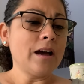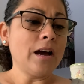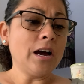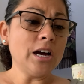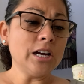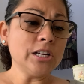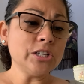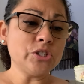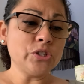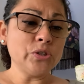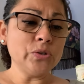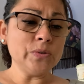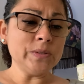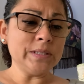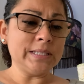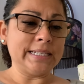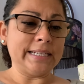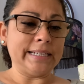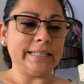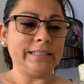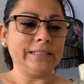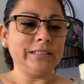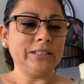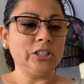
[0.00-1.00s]
On
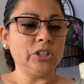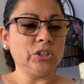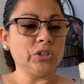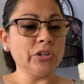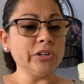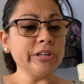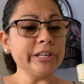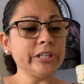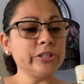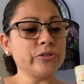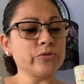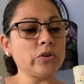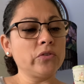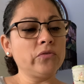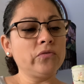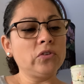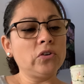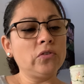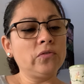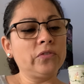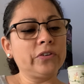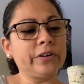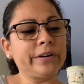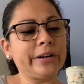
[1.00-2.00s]
Tuesday, Gertie drove
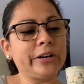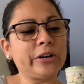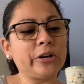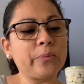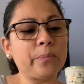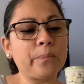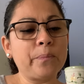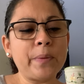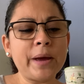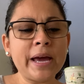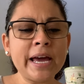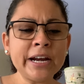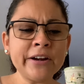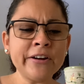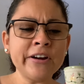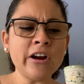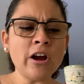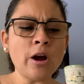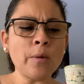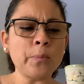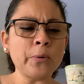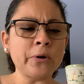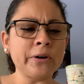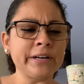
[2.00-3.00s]
over in her
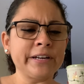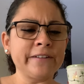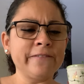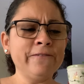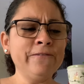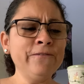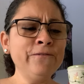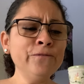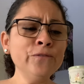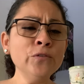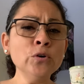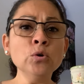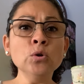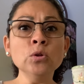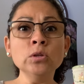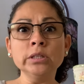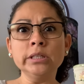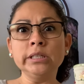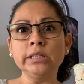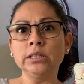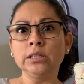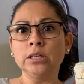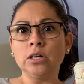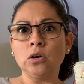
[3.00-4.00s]
battery-operated,
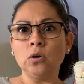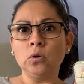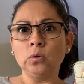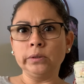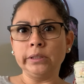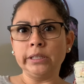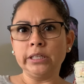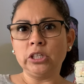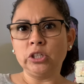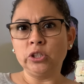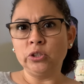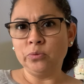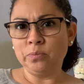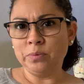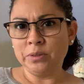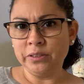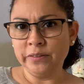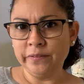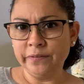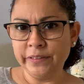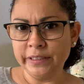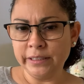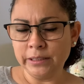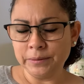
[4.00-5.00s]
fully loaded Coupe
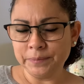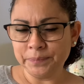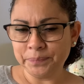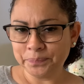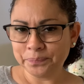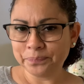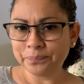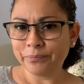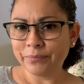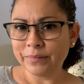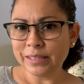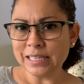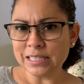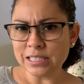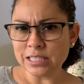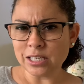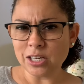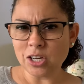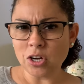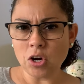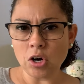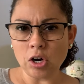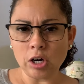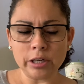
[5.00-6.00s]
de Ville. It's a
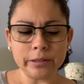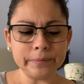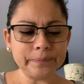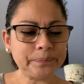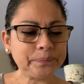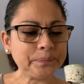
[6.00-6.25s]
car.